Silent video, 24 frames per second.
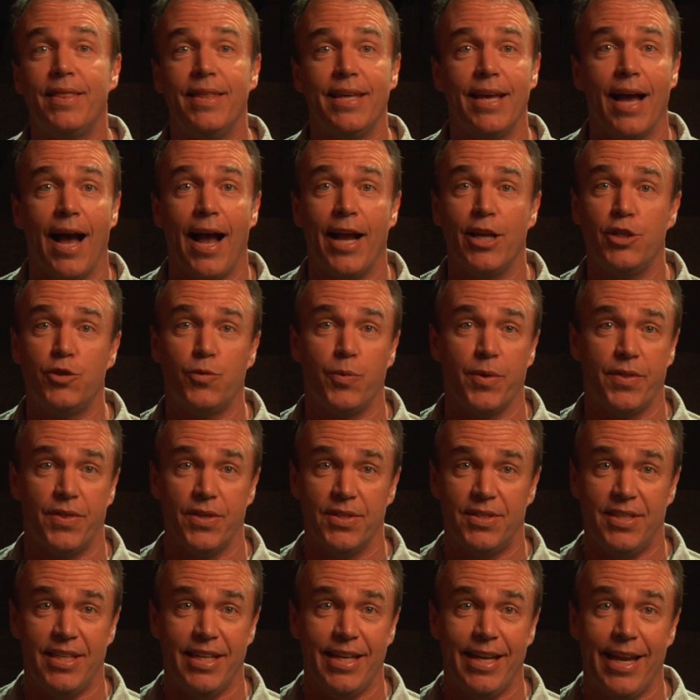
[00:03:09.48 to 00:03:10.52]
the ice with a
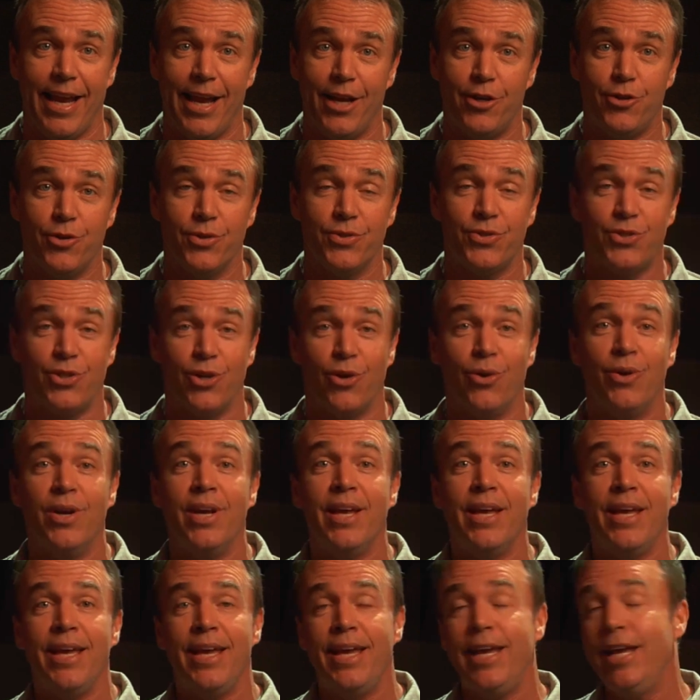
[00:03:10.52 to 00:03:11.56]
teenager so
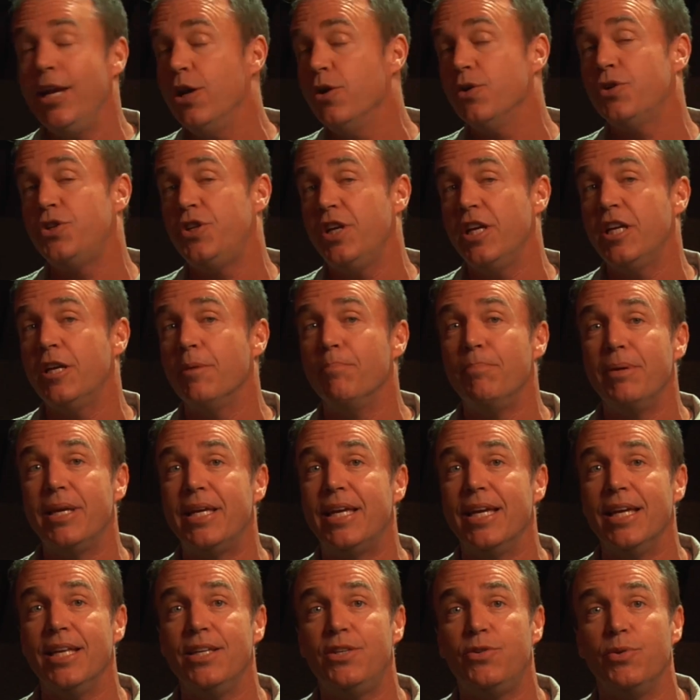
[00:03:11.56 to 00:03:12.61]
he or she can
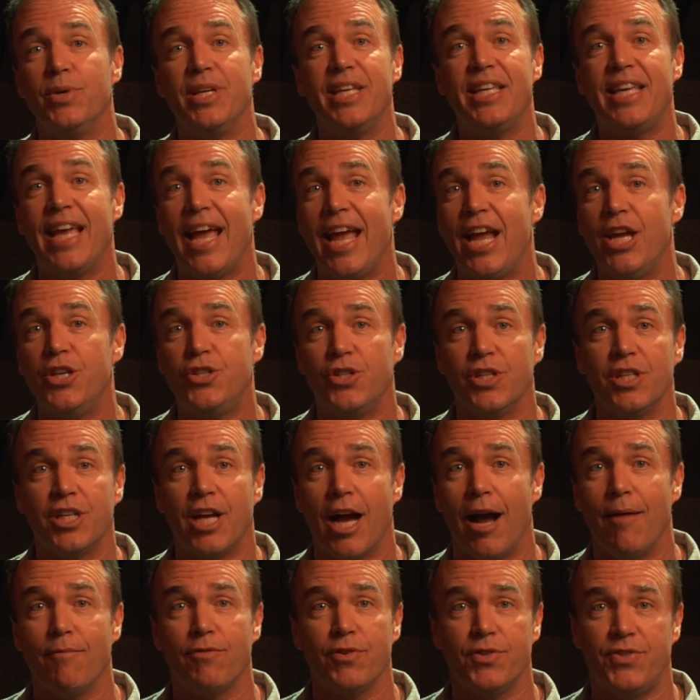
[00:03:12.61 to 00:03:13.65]
begin to engage in
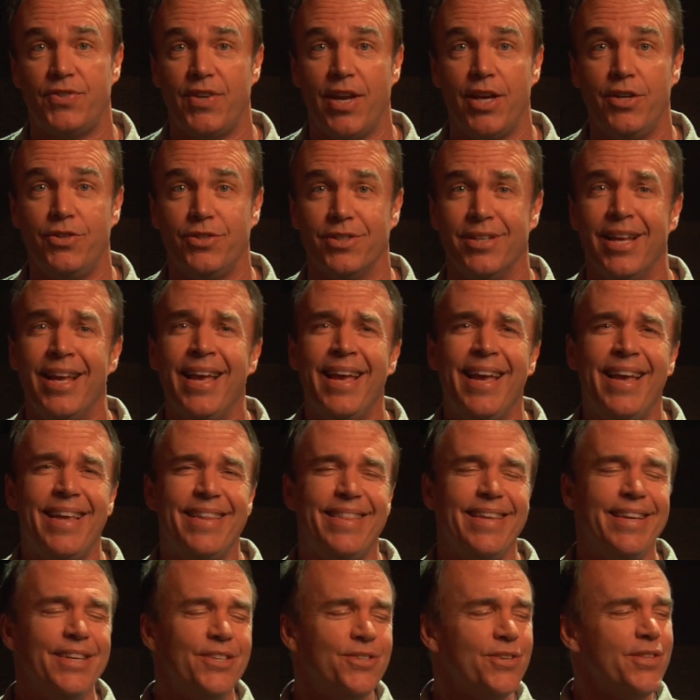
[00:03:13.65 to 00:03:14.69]
conversation.
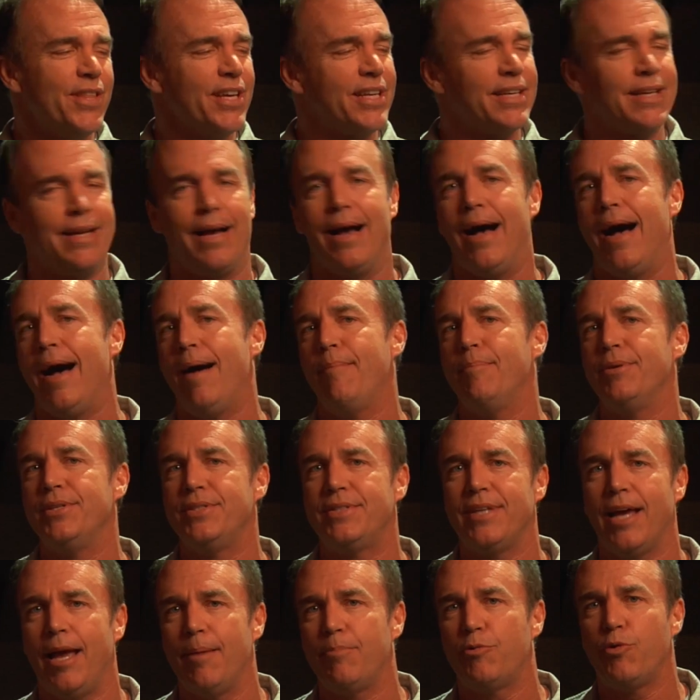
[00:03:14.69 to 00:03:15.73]
These are the common
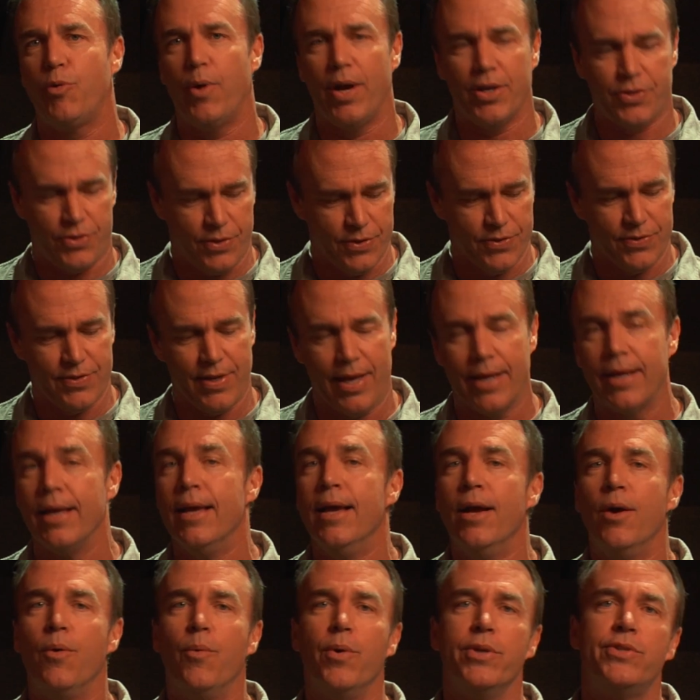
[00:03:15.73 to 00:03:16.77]
type questions like,
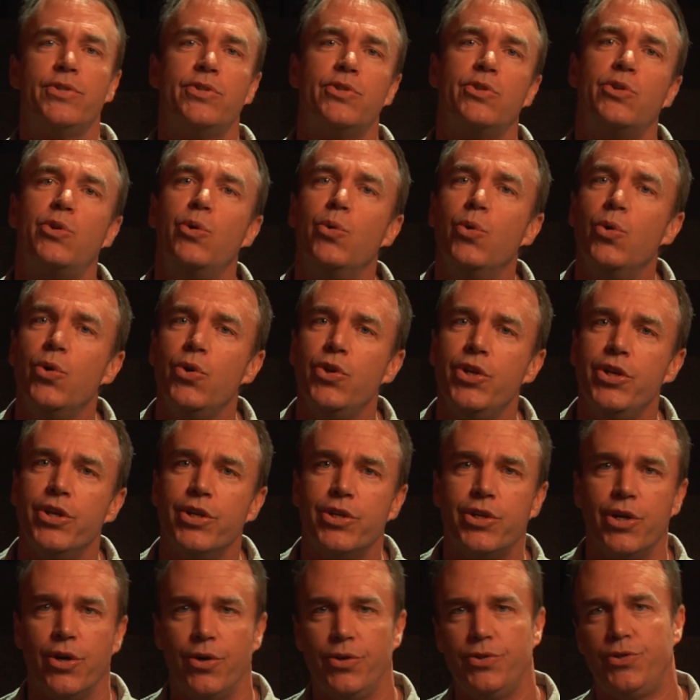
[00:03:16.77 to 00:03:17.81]
what school do you
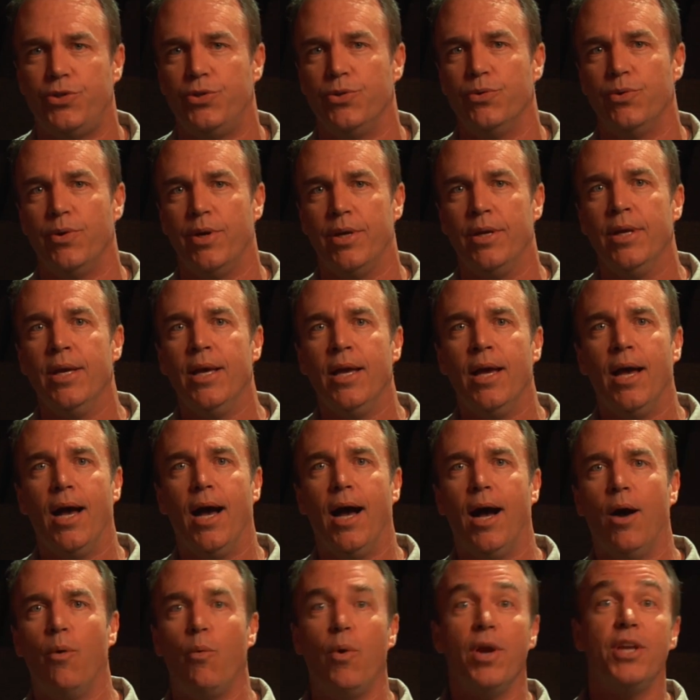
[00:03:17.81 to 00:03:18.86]
go to? And
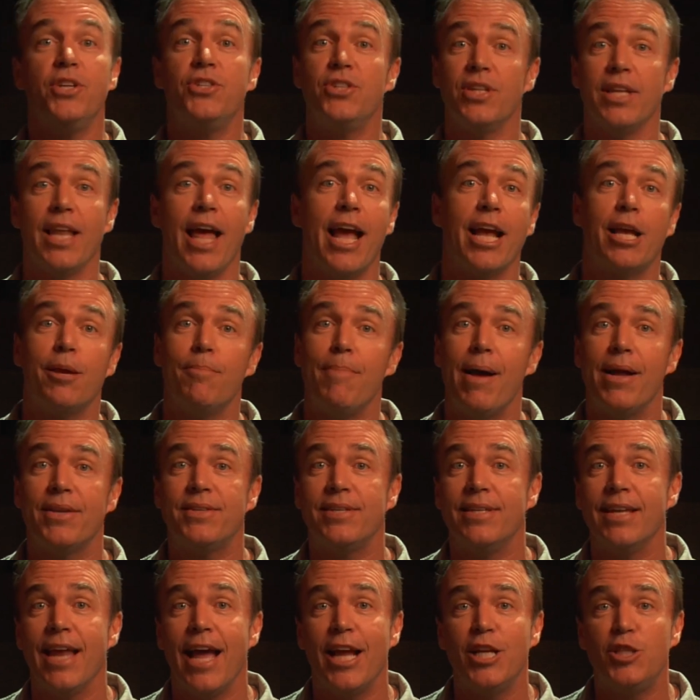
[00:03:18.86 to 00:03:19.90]
what did you like about
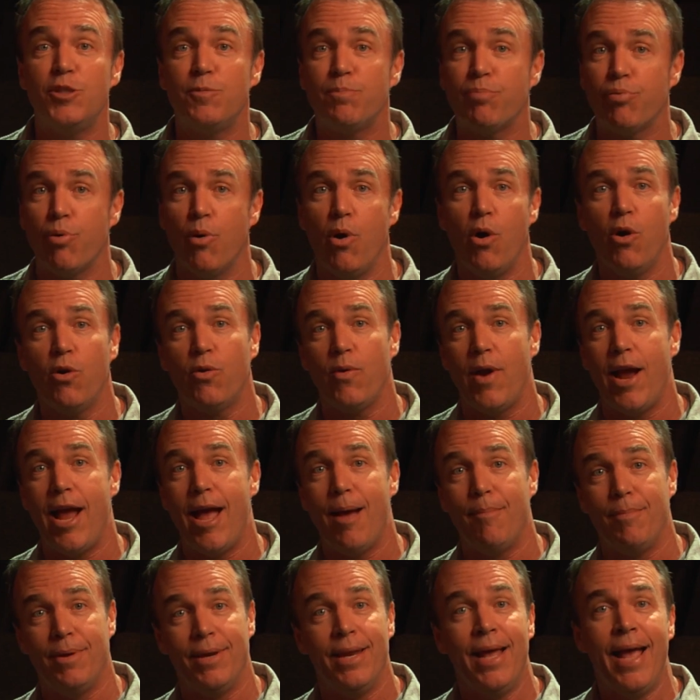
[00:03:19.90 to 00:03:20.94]
tonight's
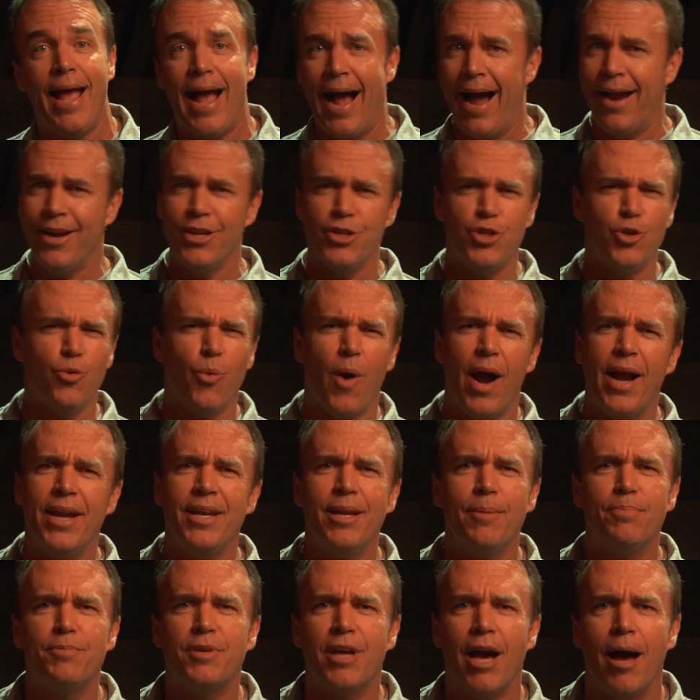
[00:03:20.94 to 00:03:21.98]
program? And how did you wind
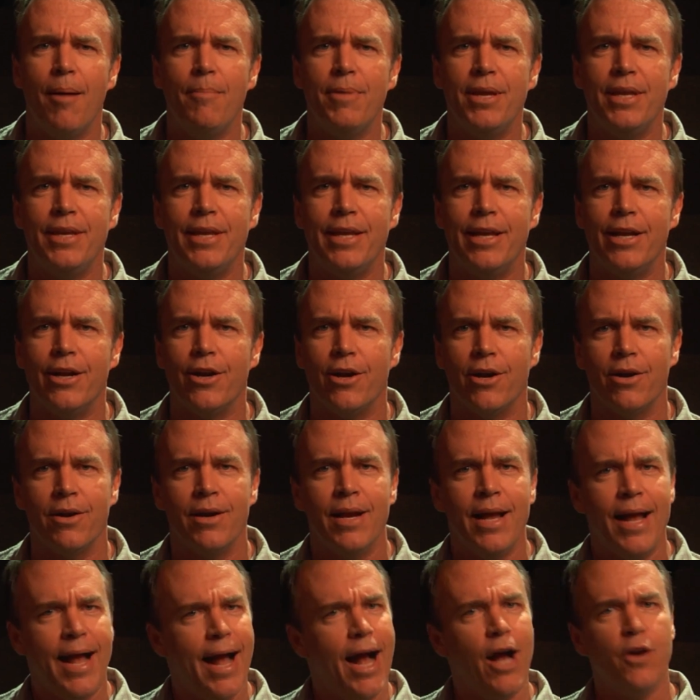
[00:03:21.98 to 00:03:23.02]
up coming here?
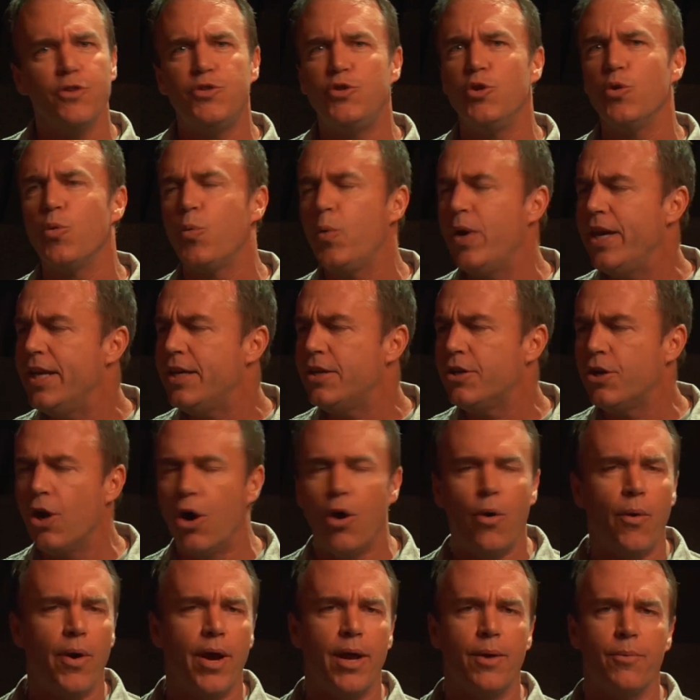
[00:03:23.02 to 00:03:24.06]
How's your week
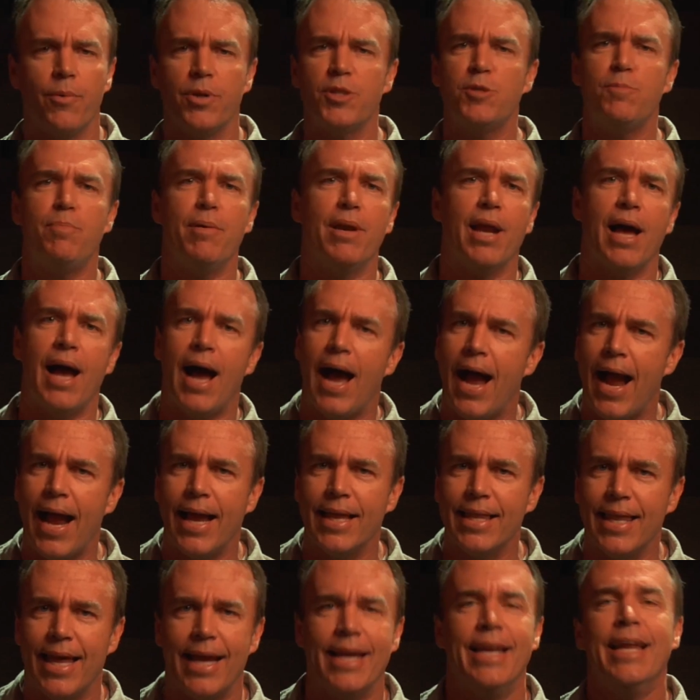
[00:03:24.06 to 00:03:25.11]
going? What's been a
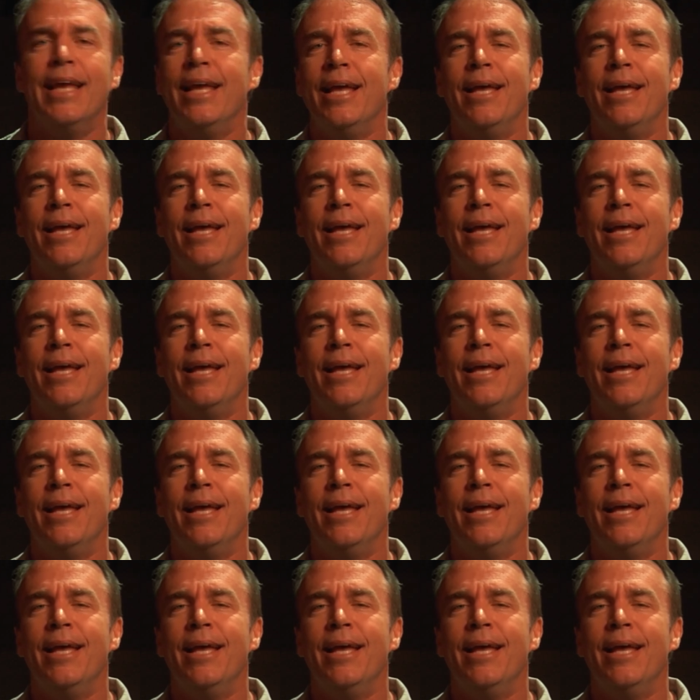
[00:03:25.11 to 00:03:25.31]
highlight?